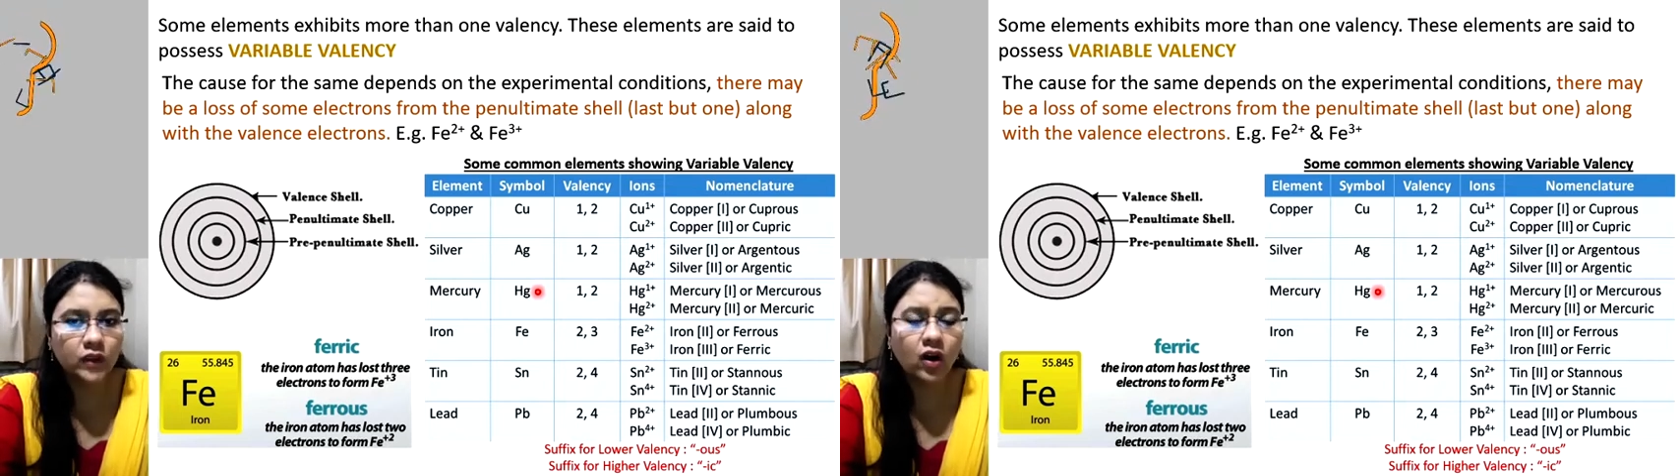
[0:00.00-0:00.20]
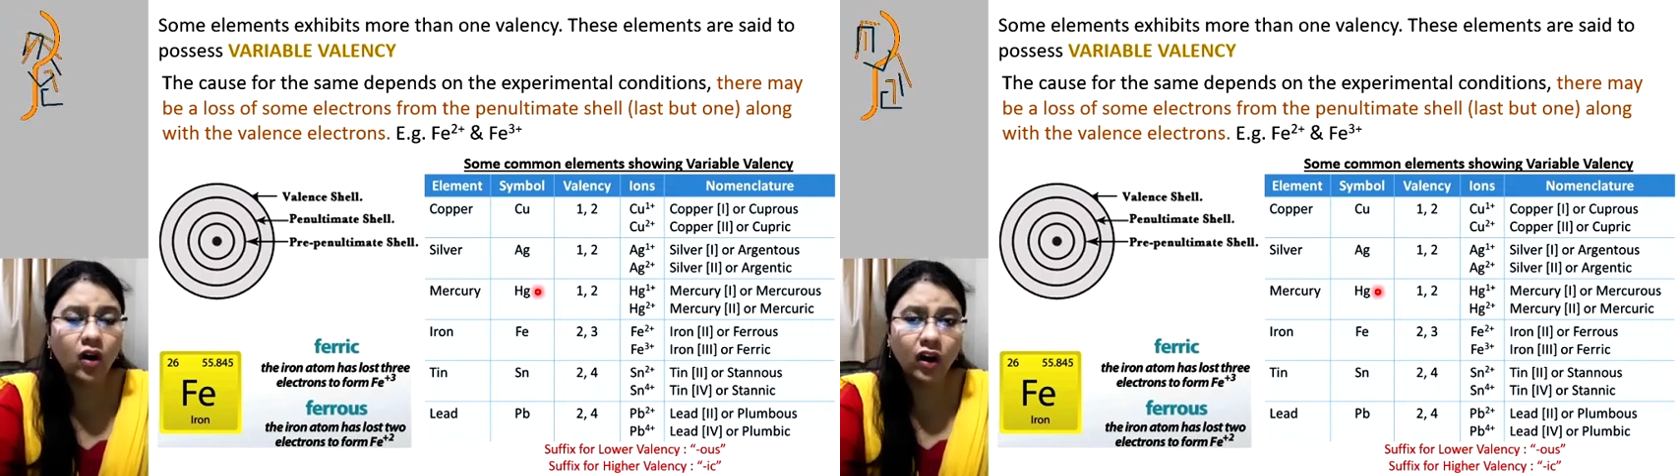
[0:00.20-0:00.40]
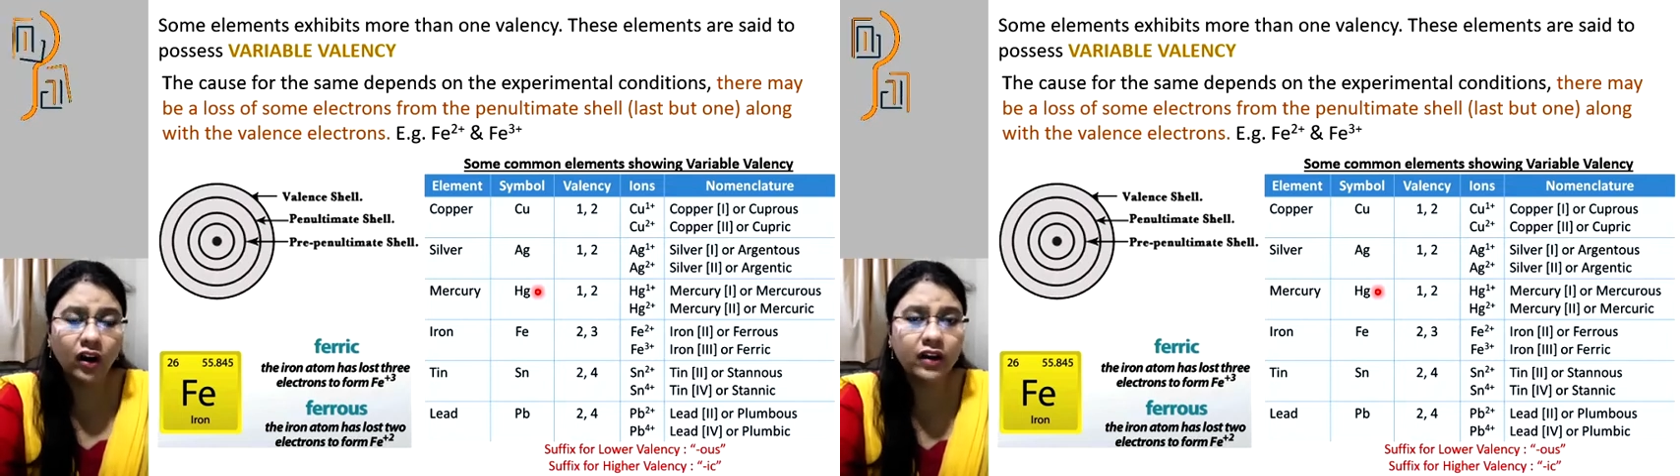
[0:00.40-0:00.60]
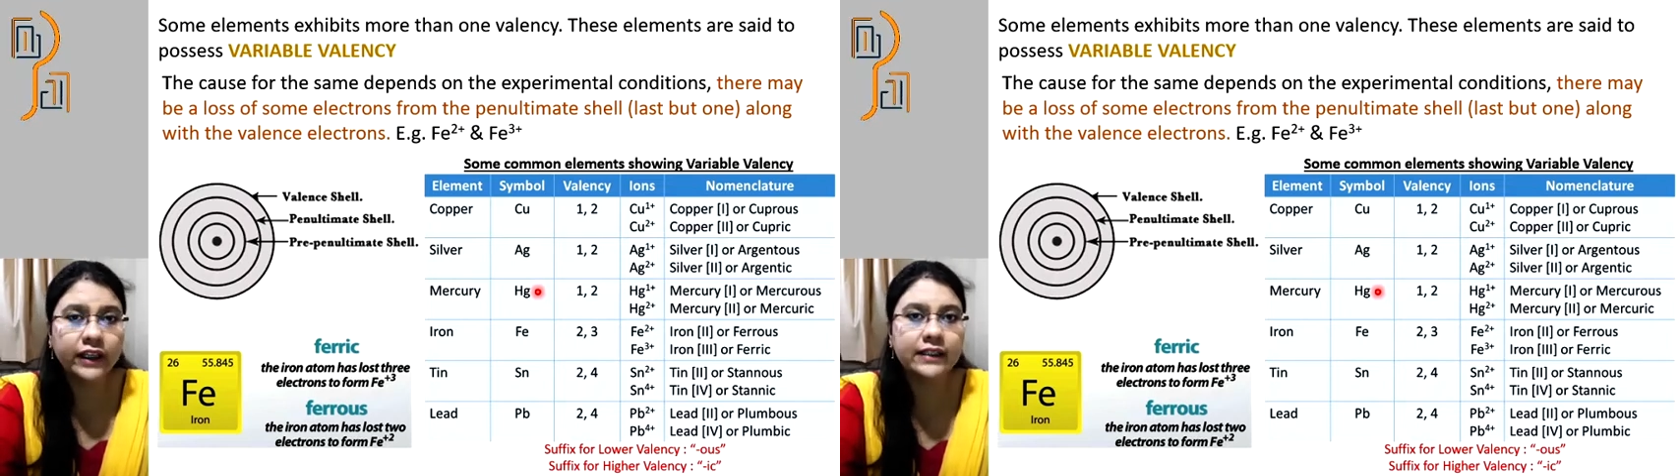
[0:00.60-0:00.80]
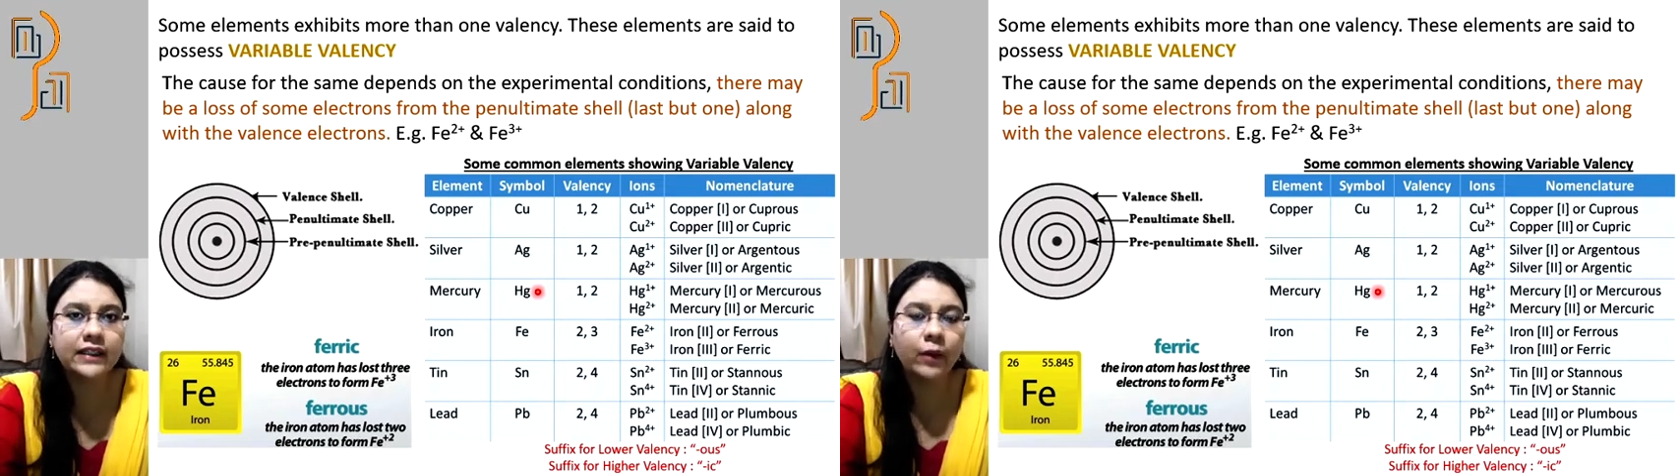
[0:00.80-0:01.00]
or in
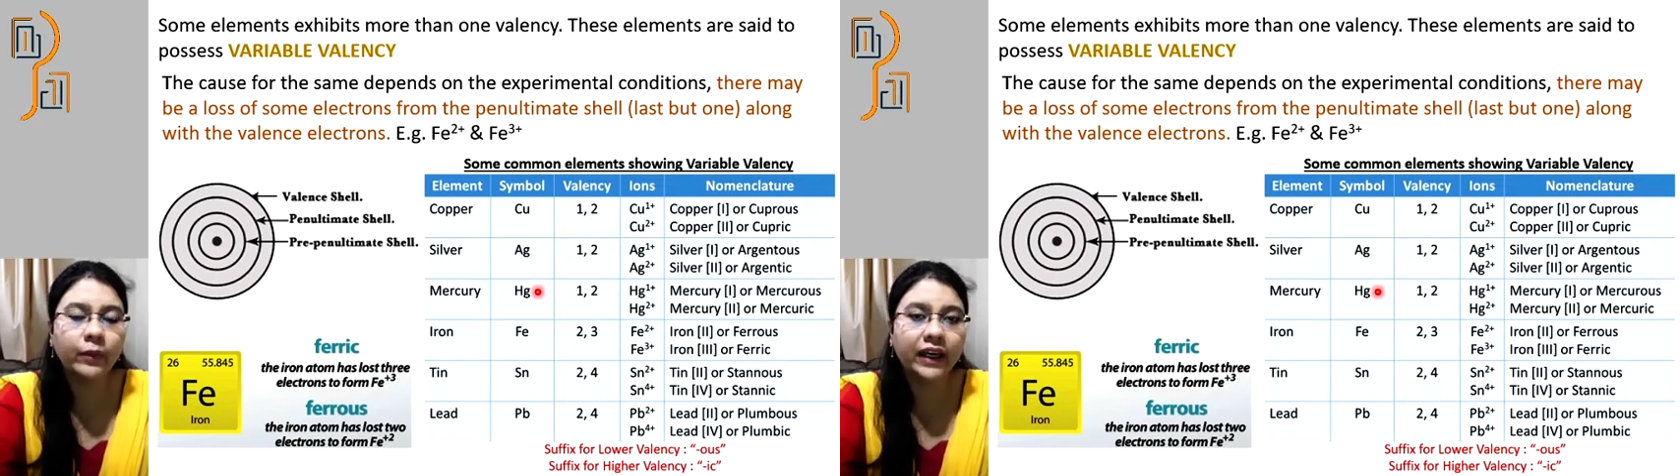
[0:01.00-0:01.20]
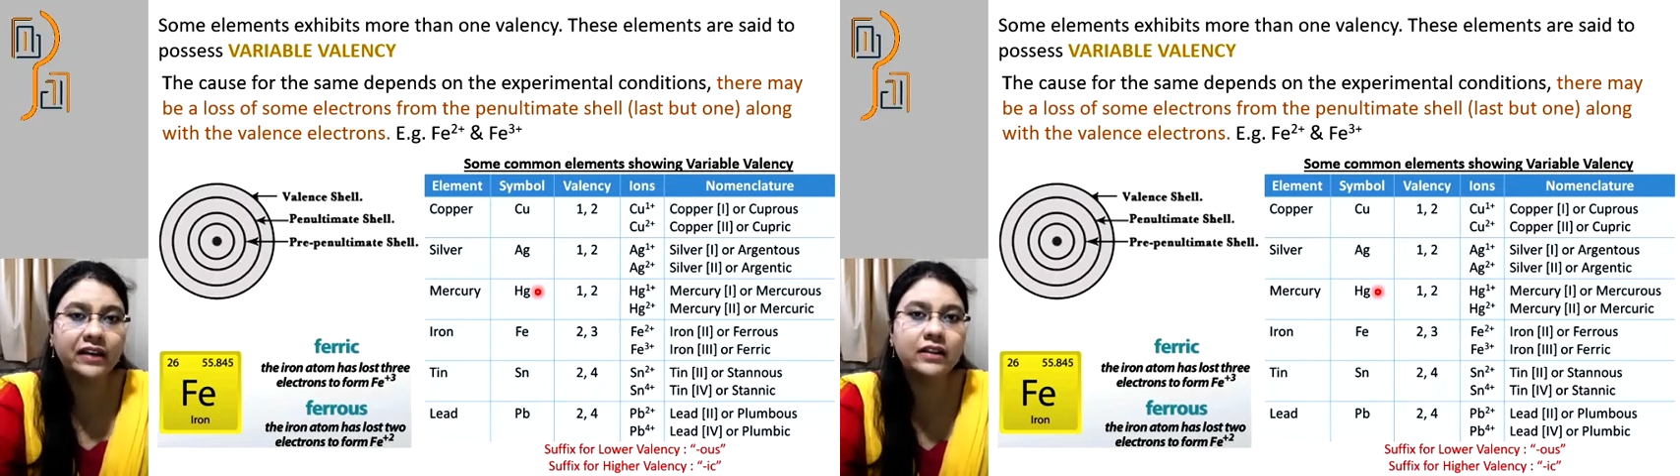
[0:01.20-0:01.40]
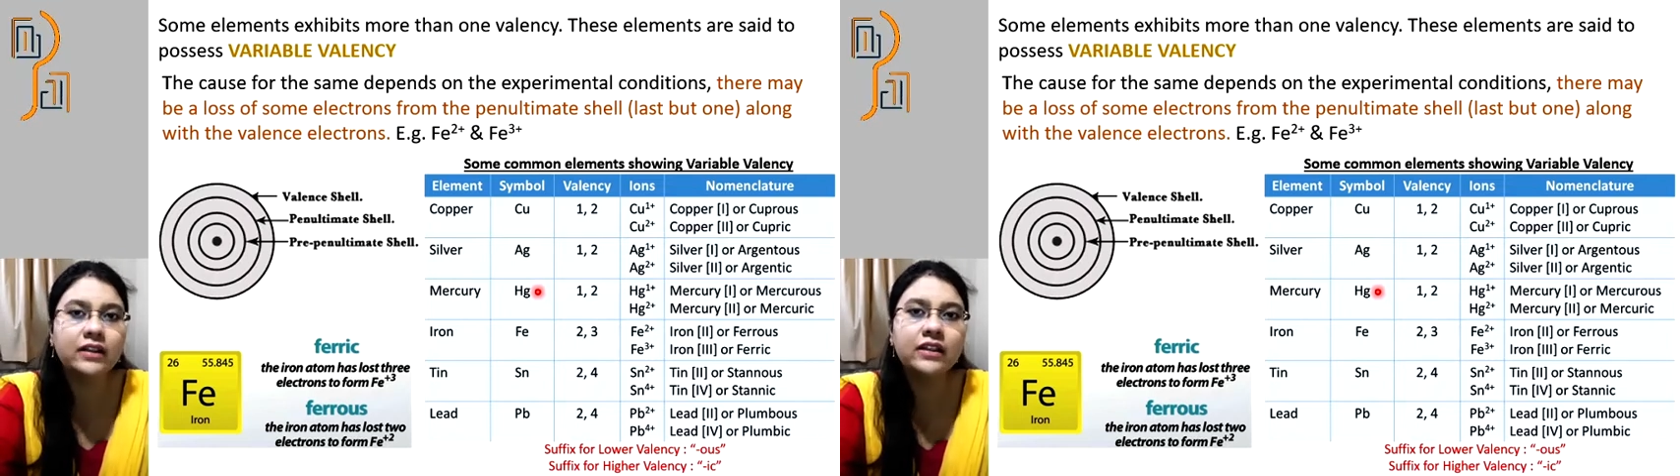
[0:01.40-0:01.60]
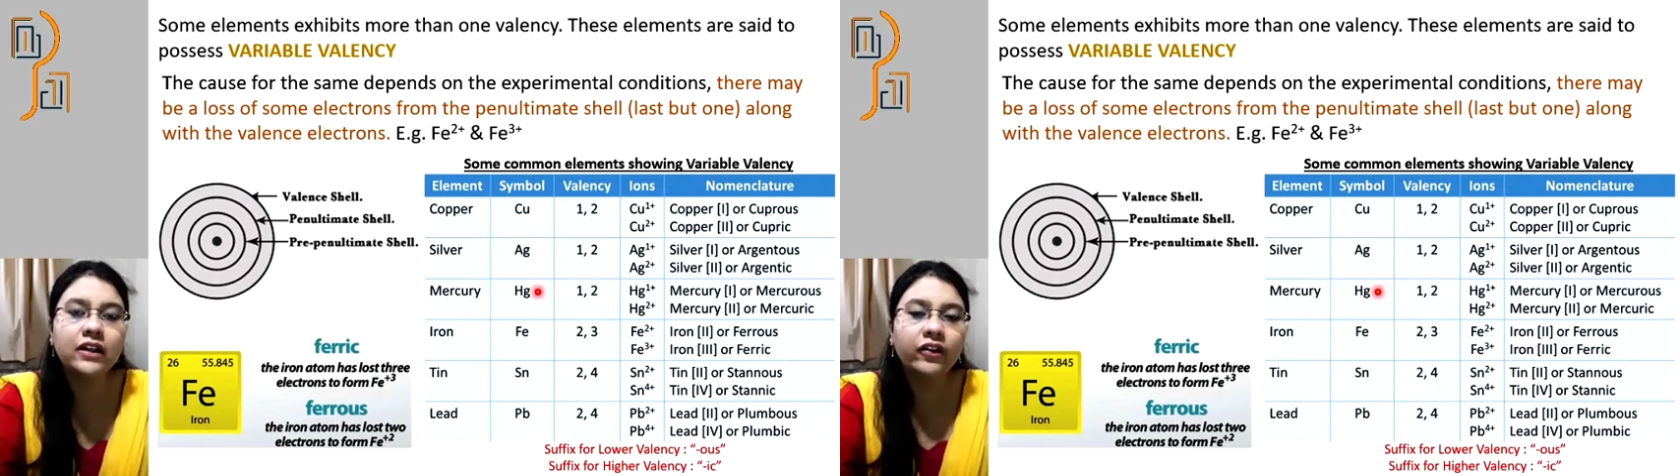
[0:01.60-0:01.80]
some cases